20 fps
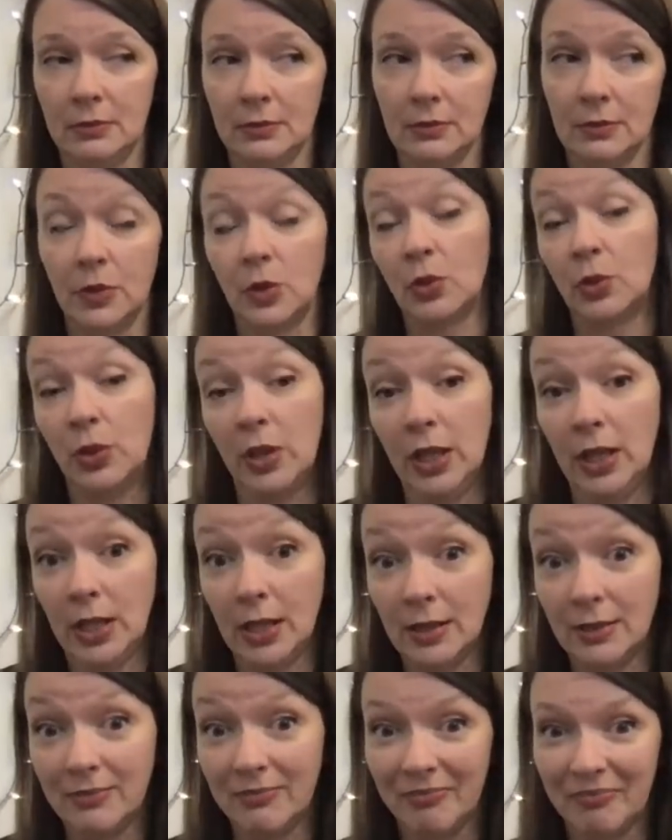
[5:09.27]

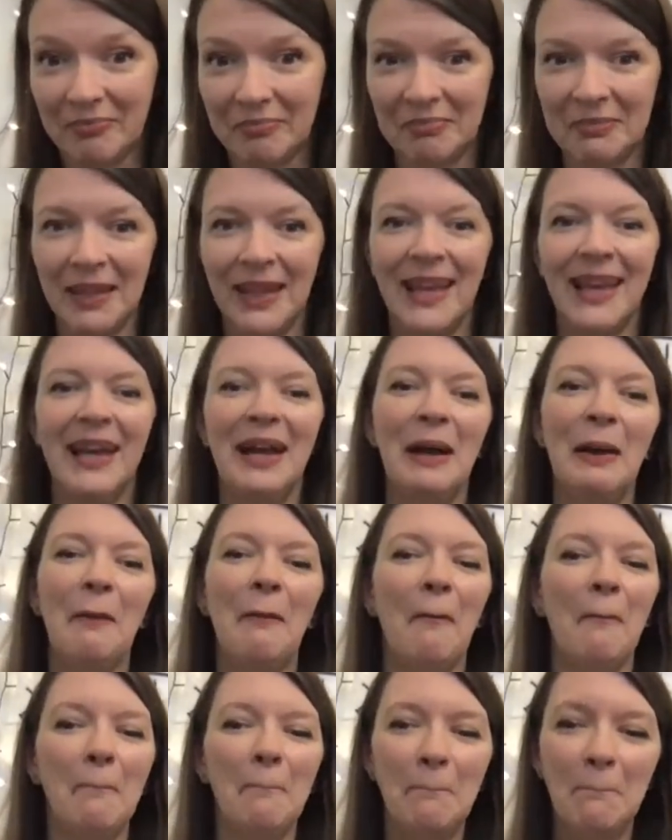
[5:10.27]
cooking.
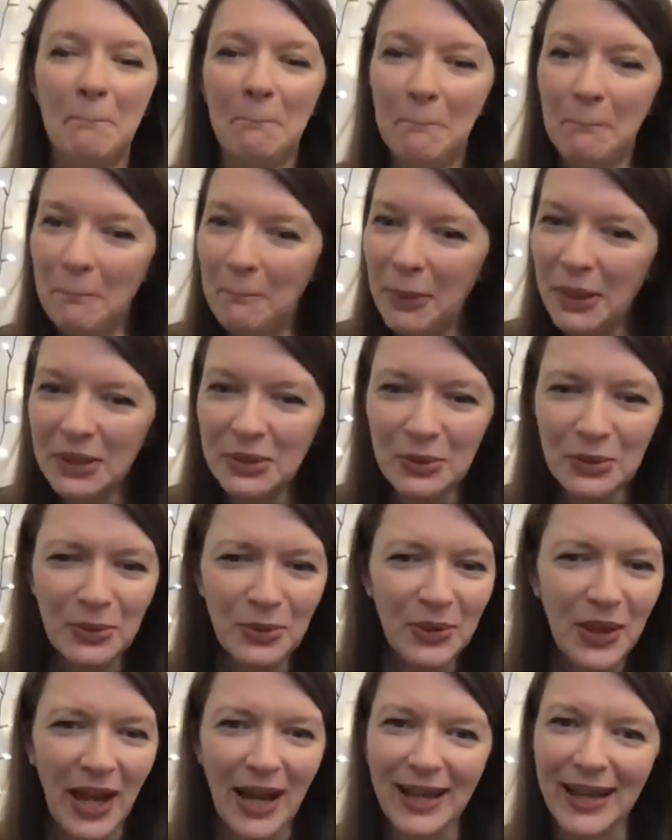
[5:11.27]
But all
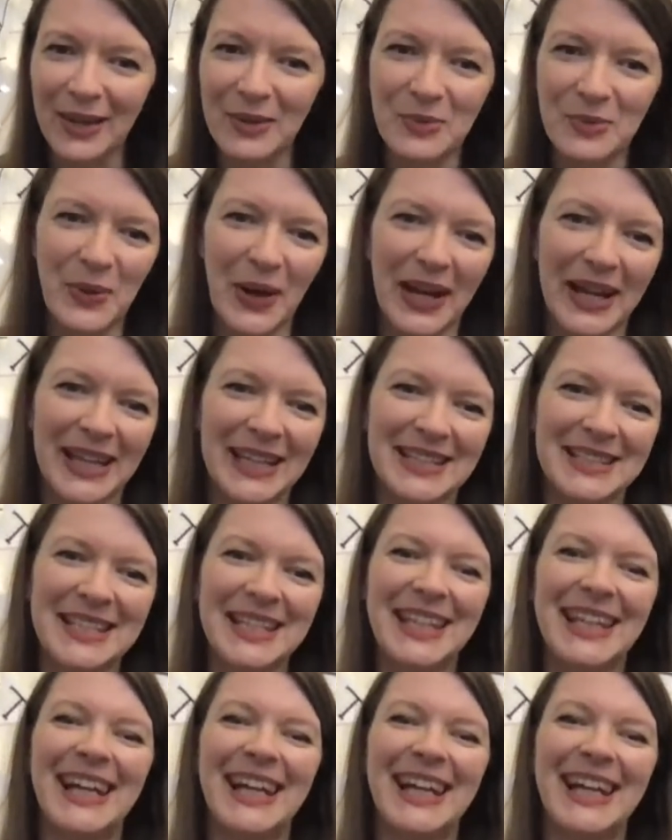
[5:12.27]
that can wait.